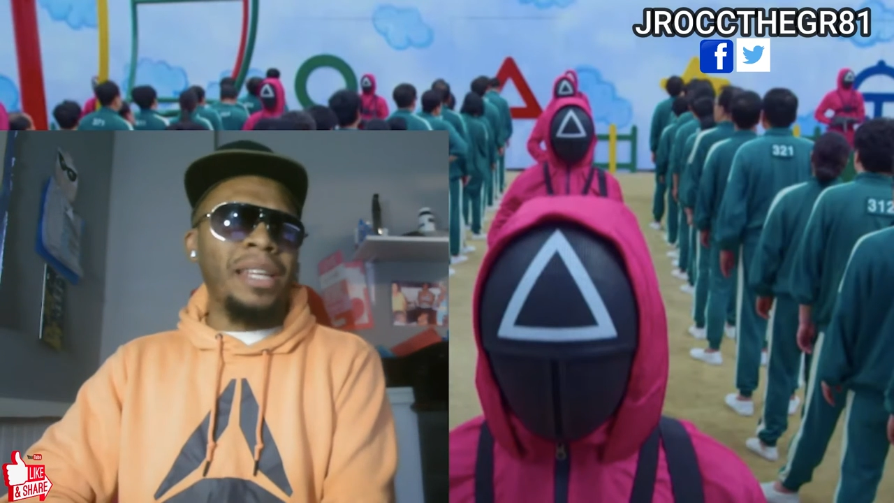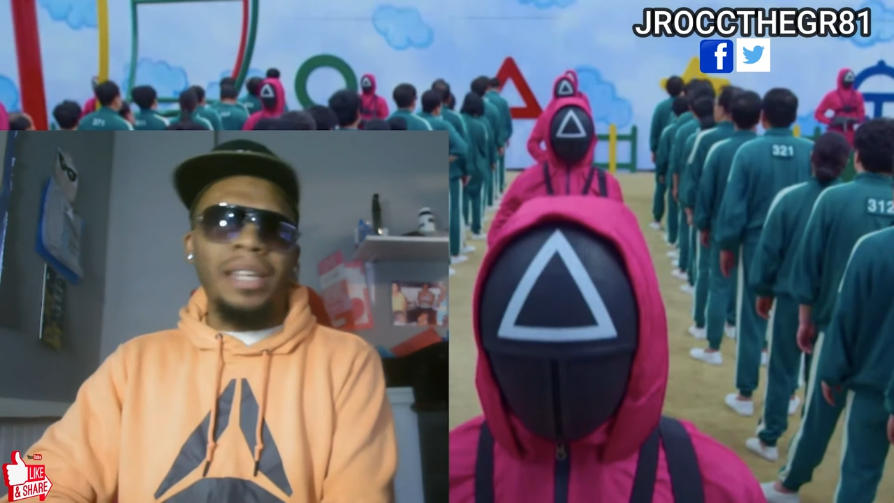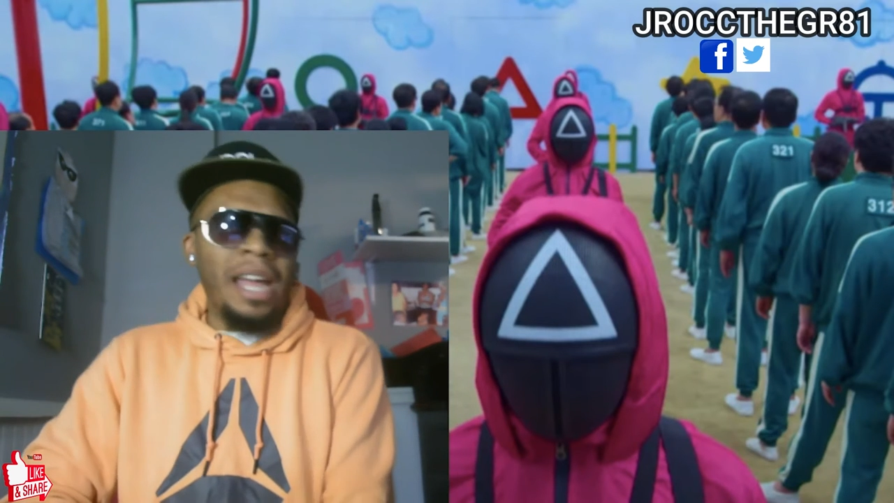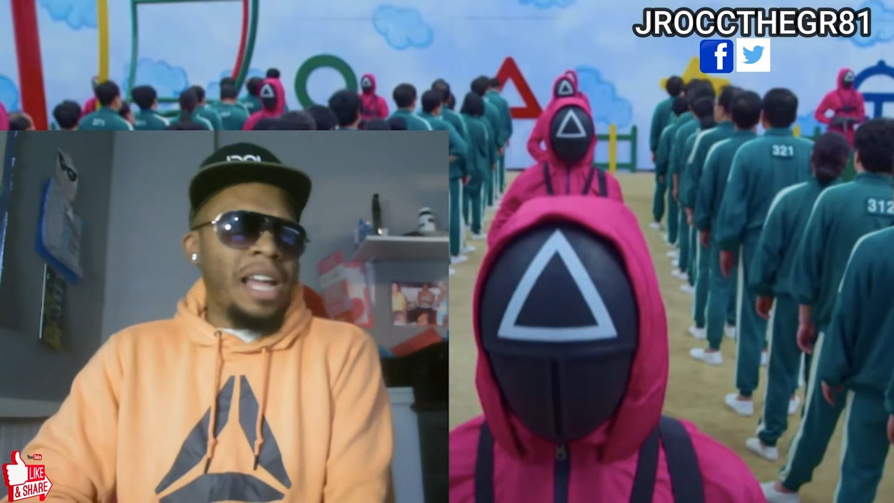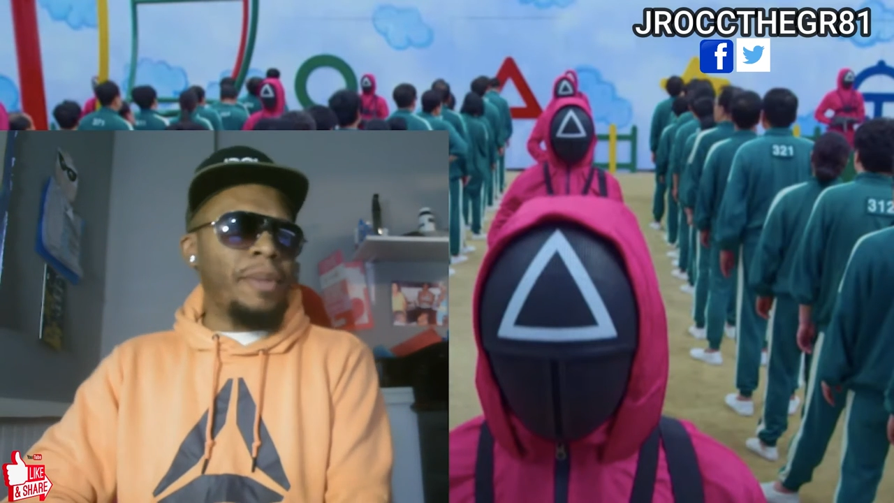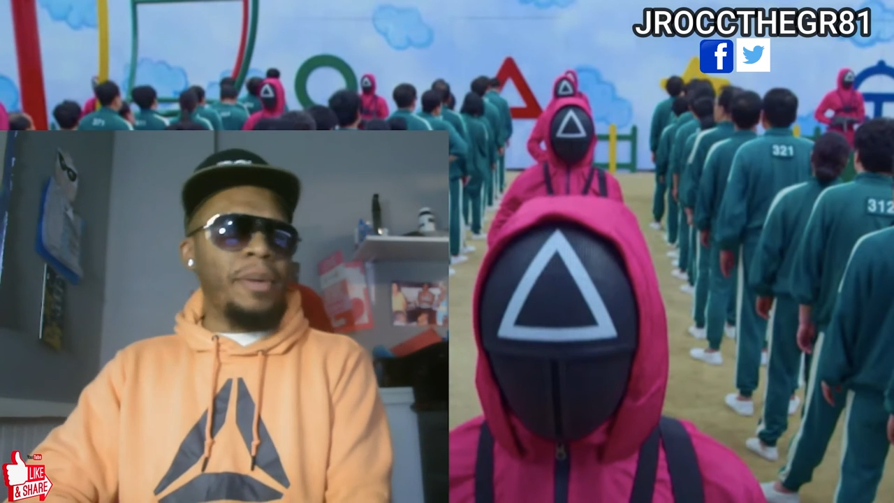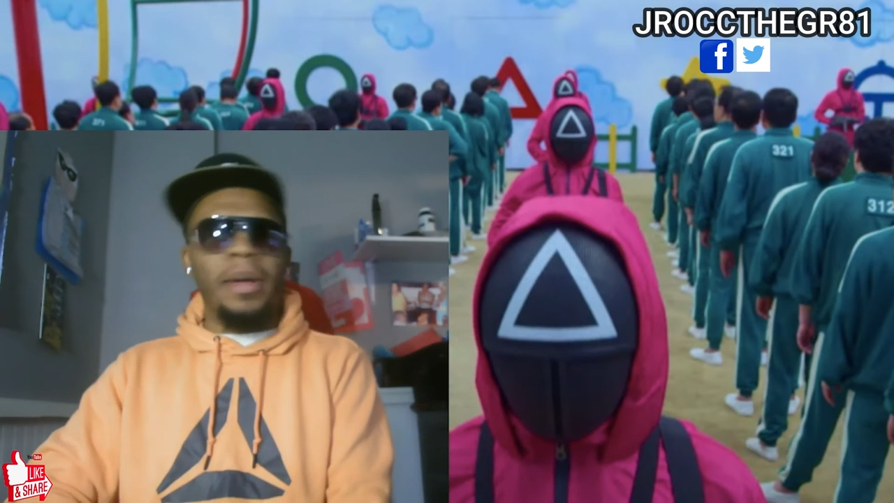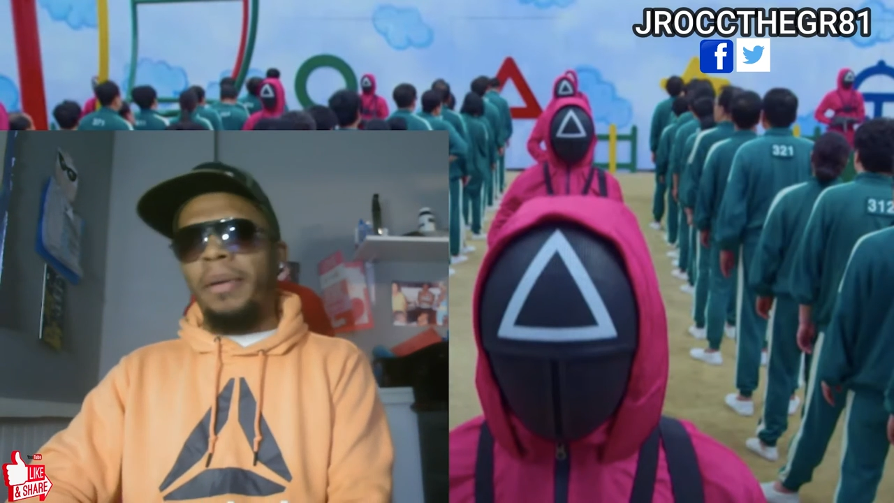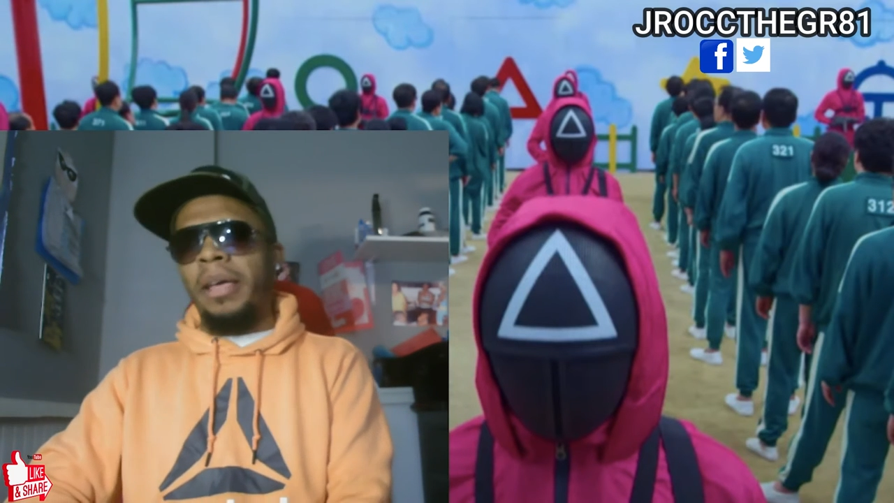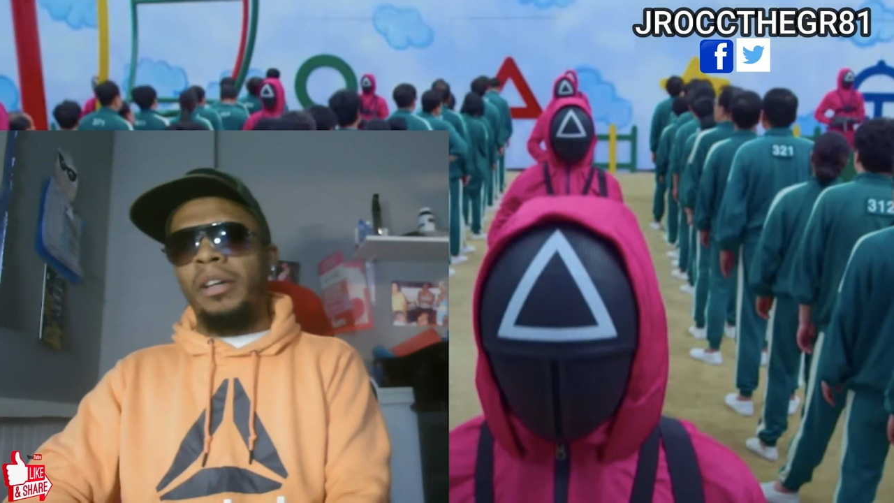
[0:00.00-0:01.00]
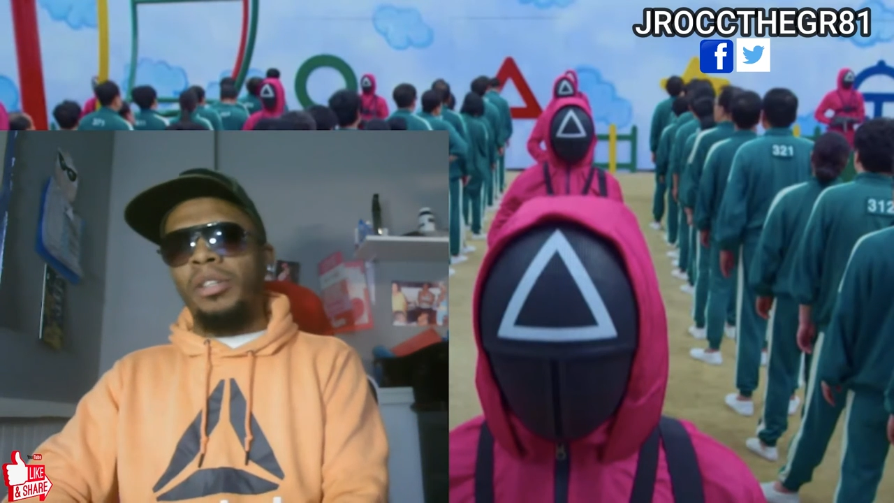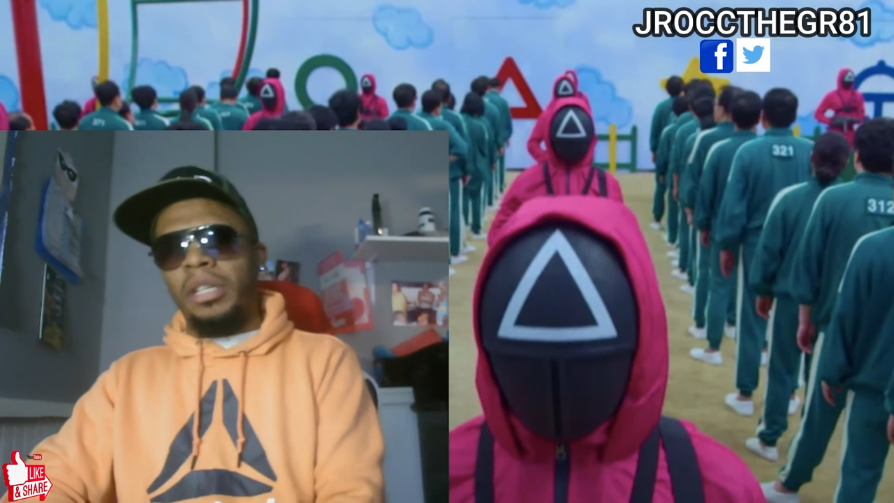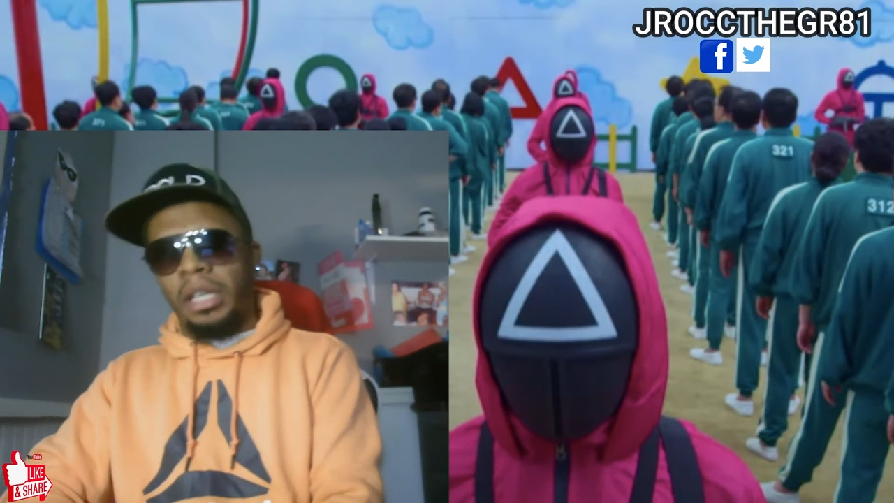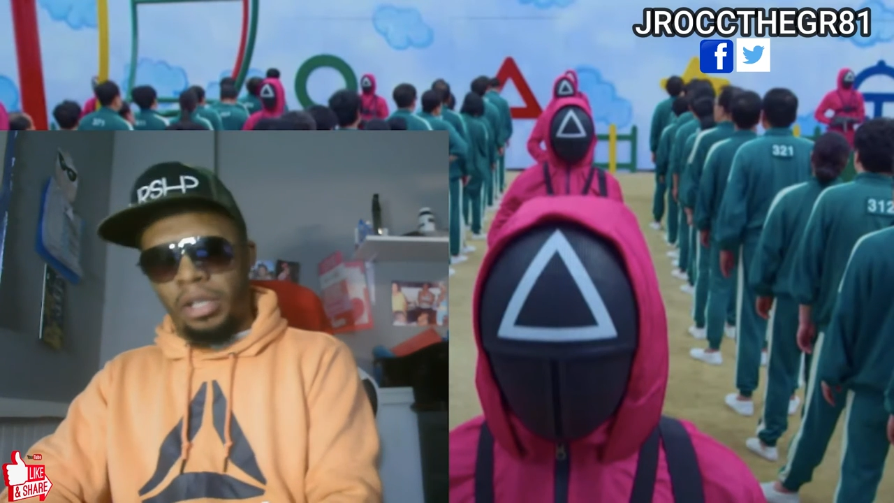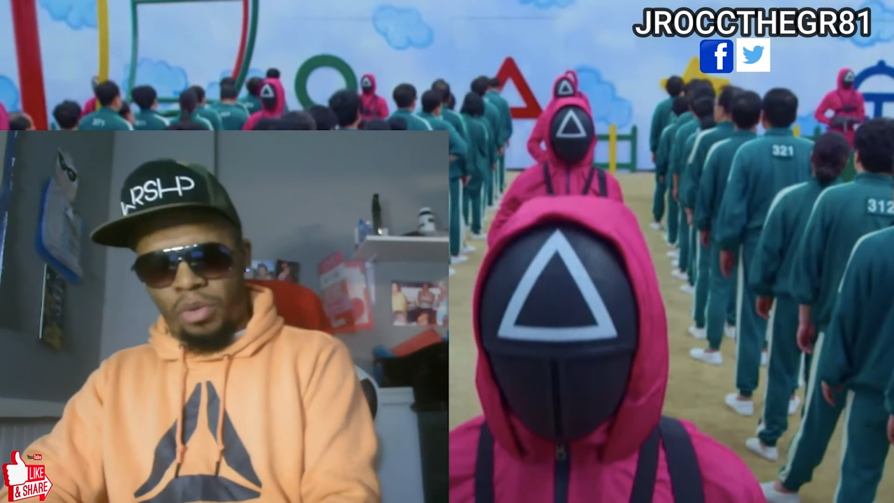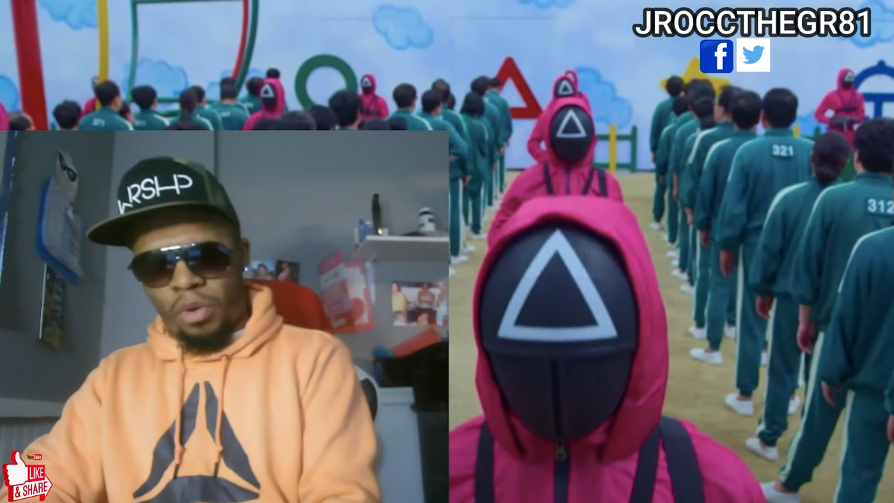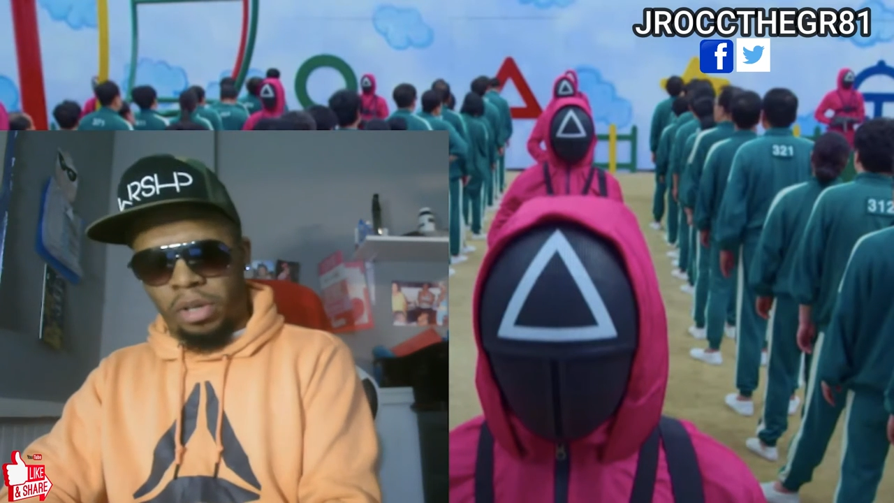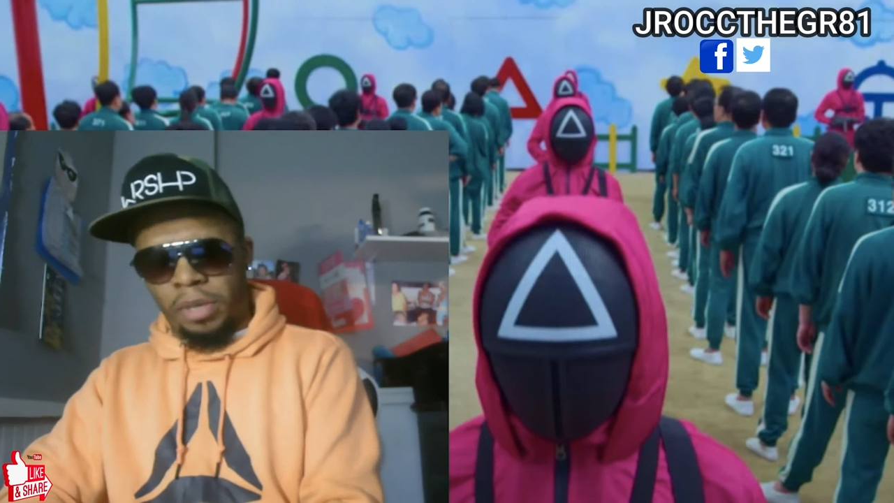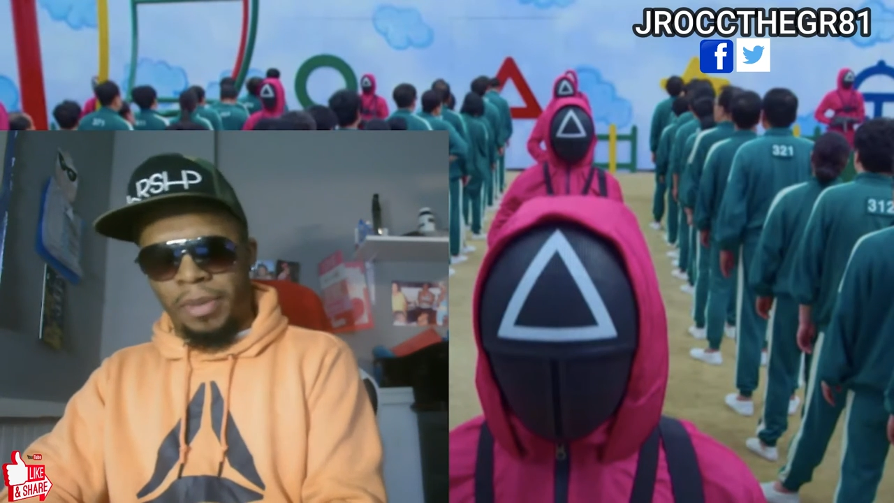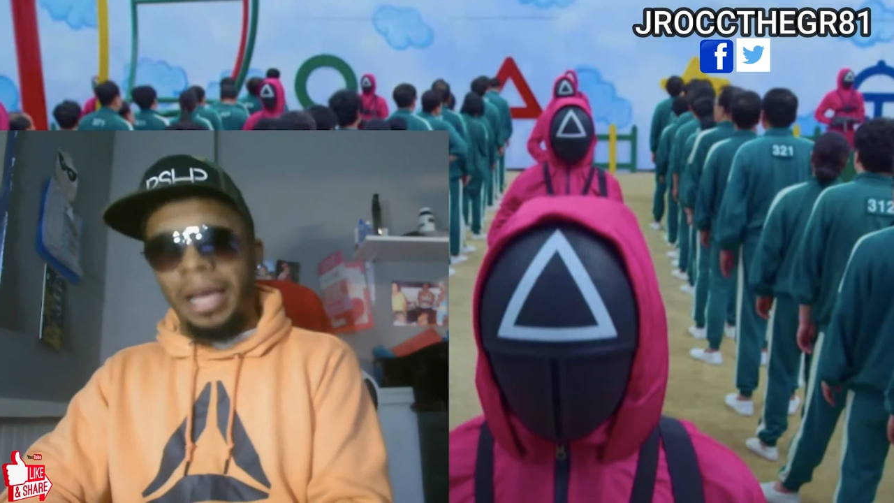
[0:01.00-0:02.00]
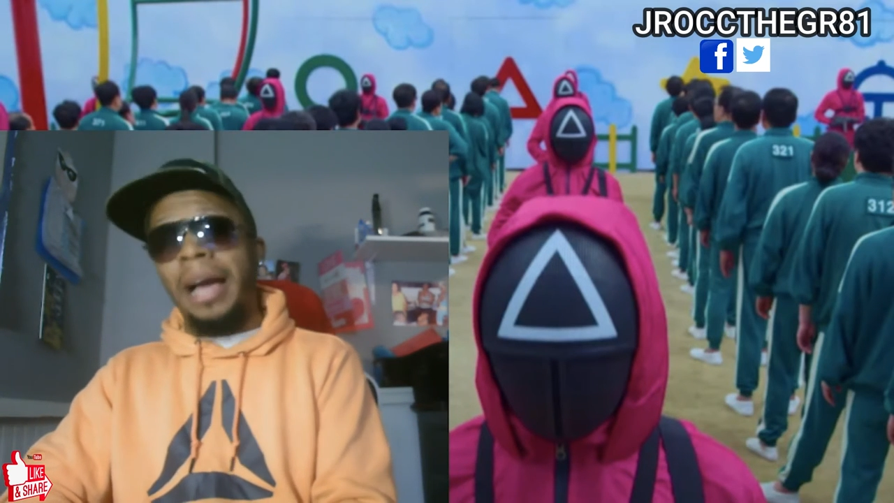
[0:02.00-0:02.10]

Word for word: your hair can be whatever the hell color you want it to be,